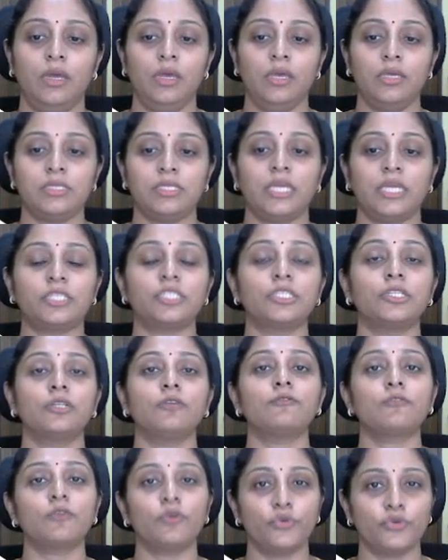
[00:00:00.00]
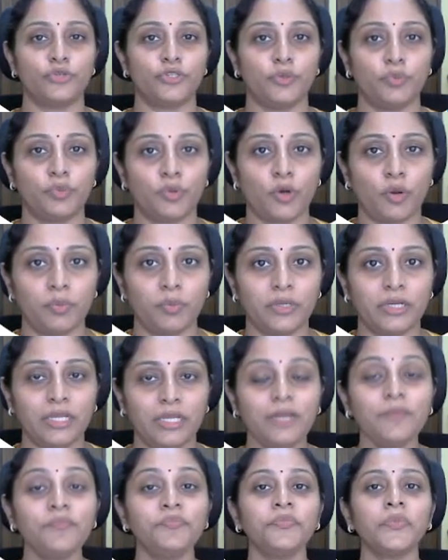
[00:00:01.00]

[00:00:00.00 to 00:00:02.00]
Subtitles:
section of closure property.